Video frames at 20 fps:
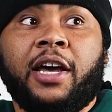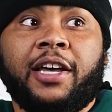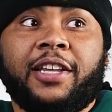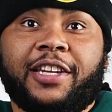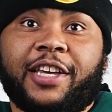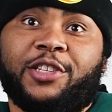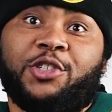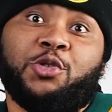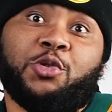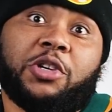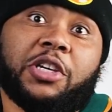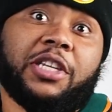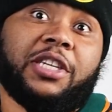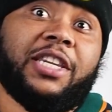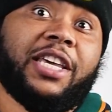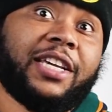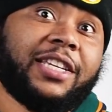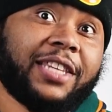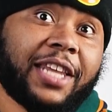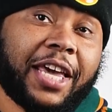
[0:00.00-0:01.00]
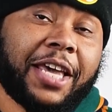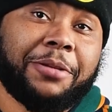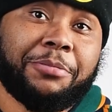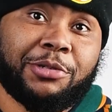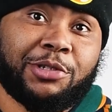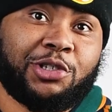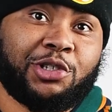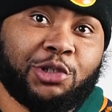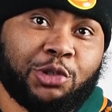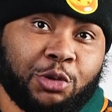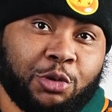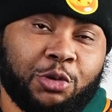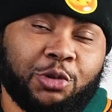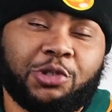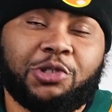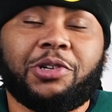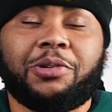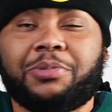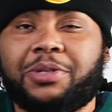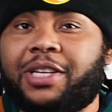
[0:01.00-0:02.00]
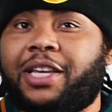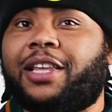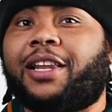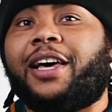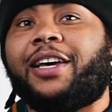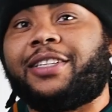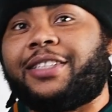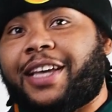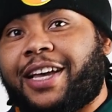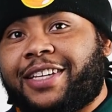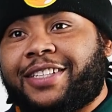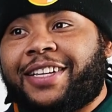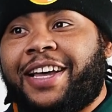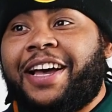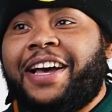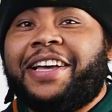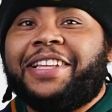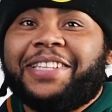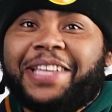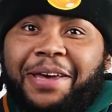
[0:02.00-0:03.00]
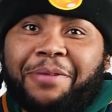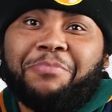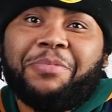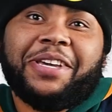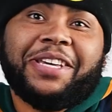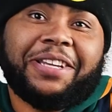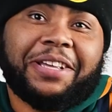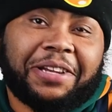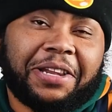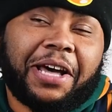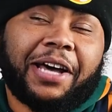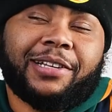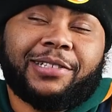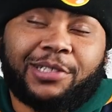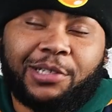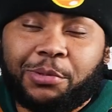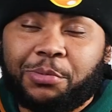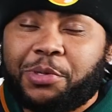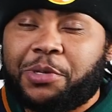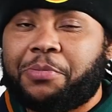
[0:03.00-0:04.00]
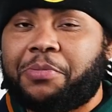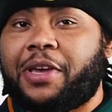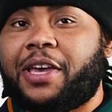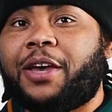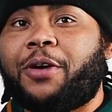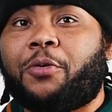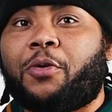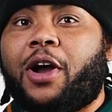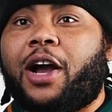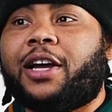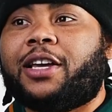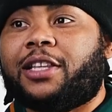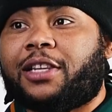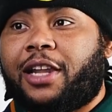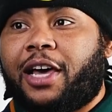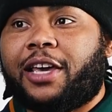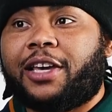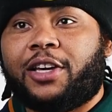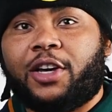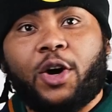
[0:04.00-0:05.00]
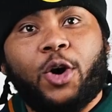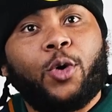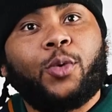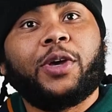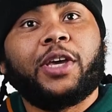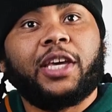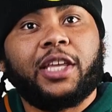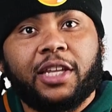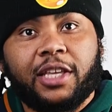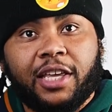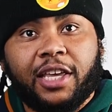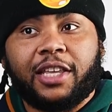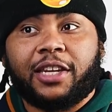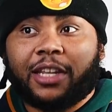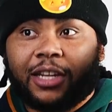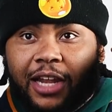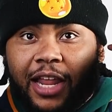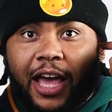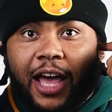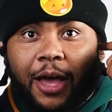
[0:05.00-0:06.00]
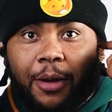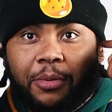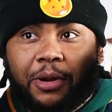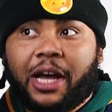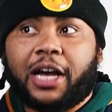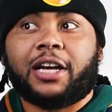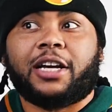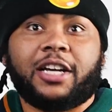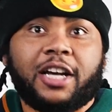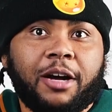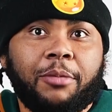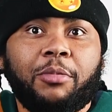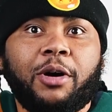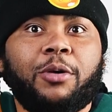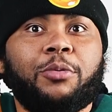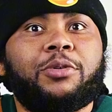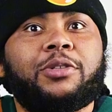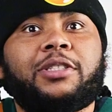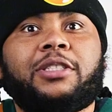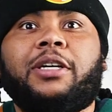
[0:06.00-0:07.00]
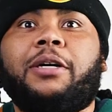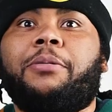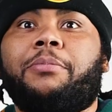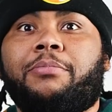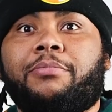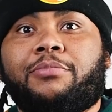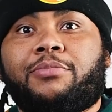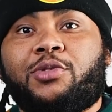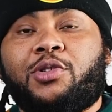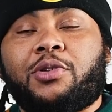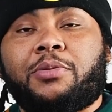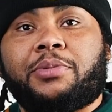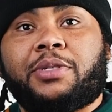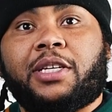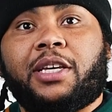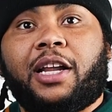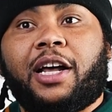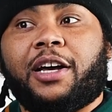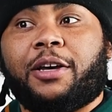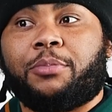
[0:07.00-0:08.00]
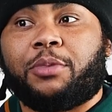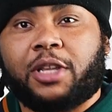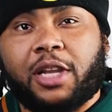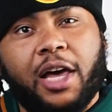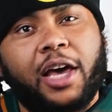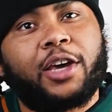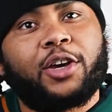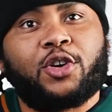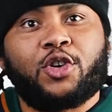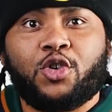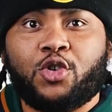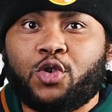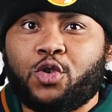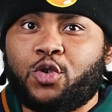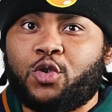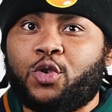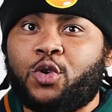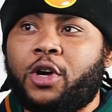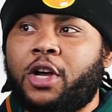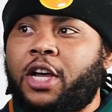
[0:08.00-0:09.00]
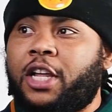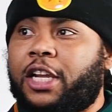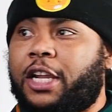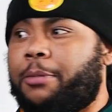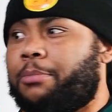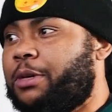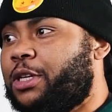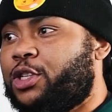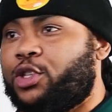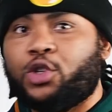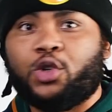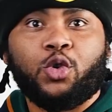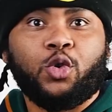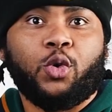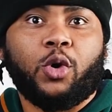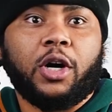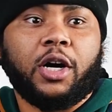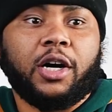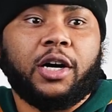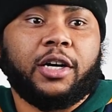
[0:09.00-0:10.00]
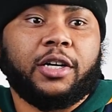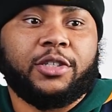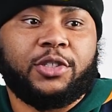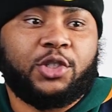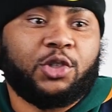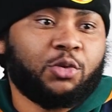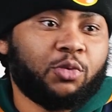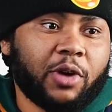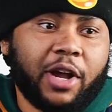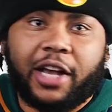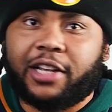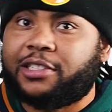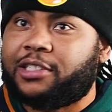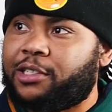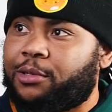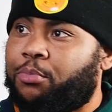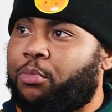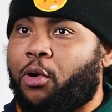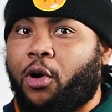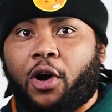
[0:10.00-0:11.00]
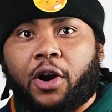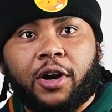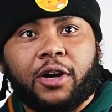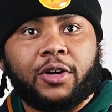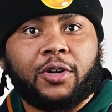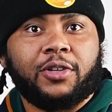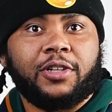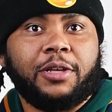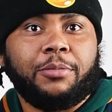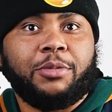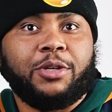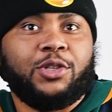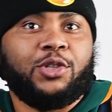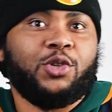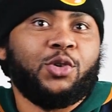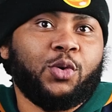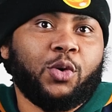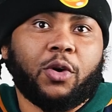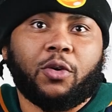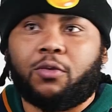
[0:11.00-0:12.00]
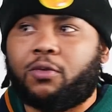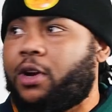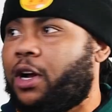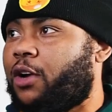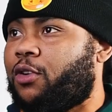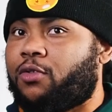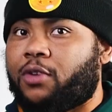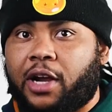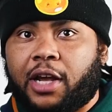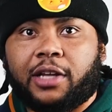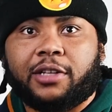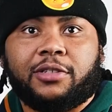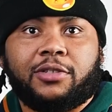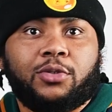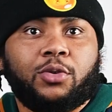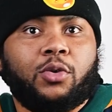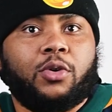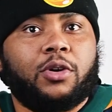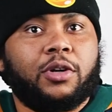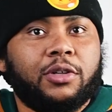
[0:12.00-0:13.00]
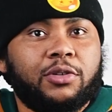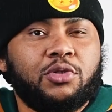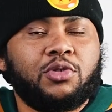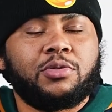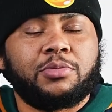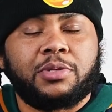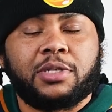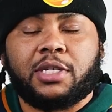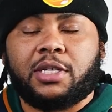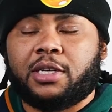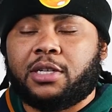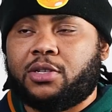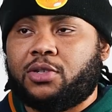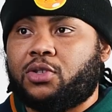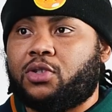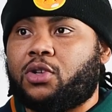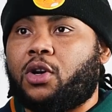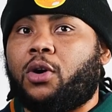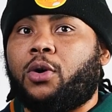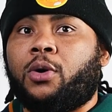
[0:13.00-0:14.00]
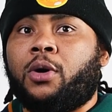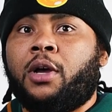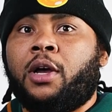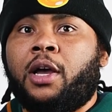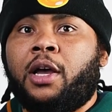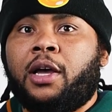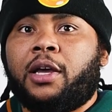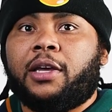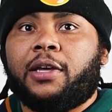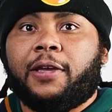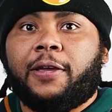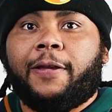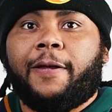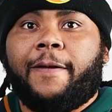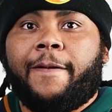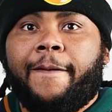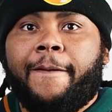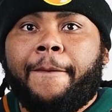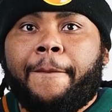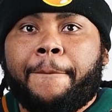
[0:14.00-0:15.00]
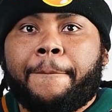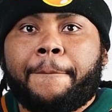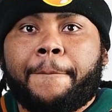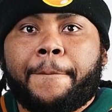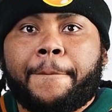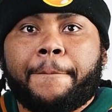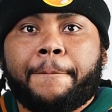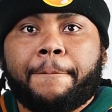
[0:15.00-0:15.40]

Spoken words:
that you can nickname the shoes, you know what I'm saying? Like that mean a lot to me, man, where I can like go in the lab and I can come up with something. You know what I'm saying? I could be like, cool, let me do a Jurassic Park or let me do a Rugrats or you know what I'm saying? So yeah.